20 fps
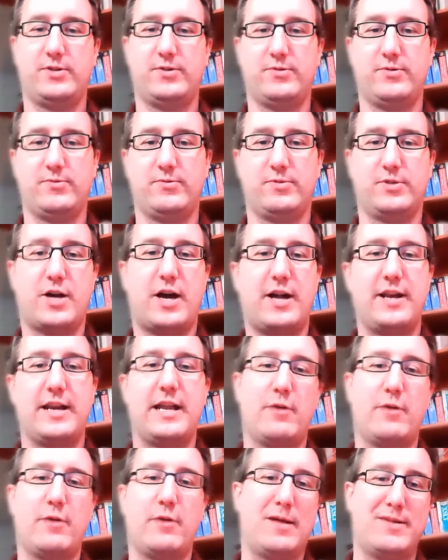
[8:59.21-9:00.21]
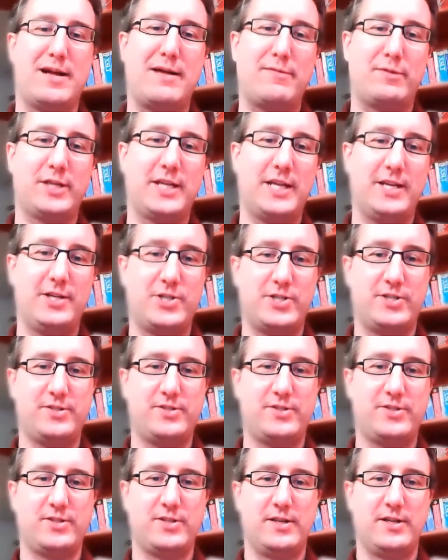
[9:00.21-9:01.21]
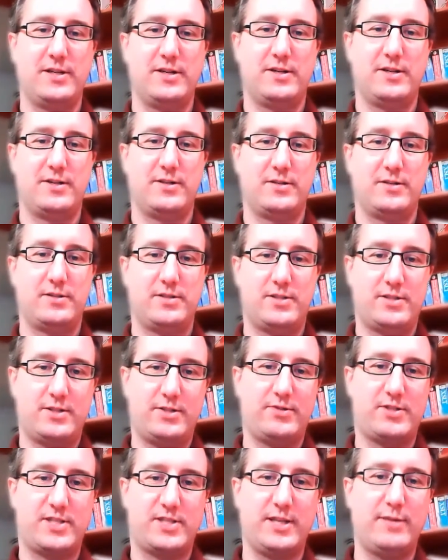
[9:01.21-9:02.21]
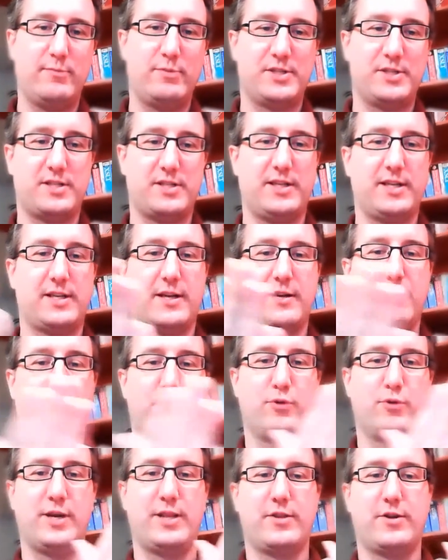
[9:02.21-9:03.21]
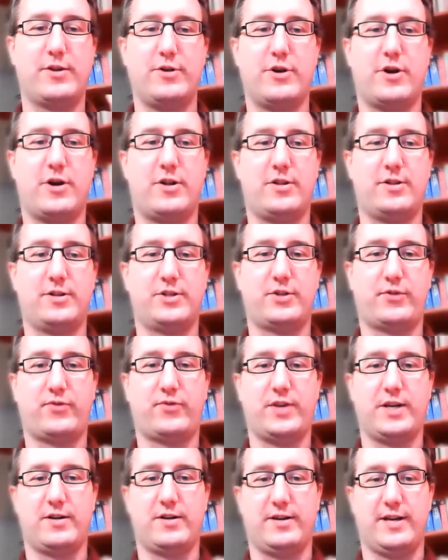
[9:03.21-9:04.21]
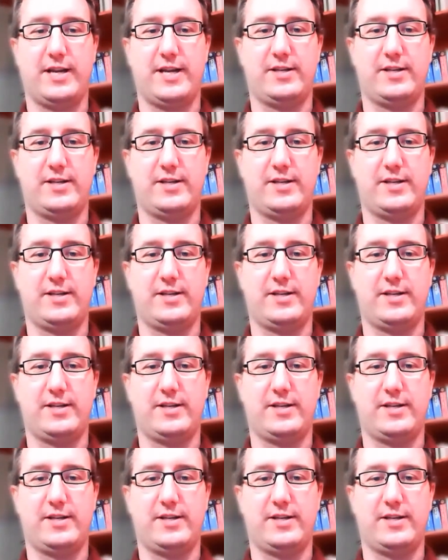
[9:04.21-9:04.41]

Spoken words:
to .NET web applications to seamlessly kind of bring their knowledge sphere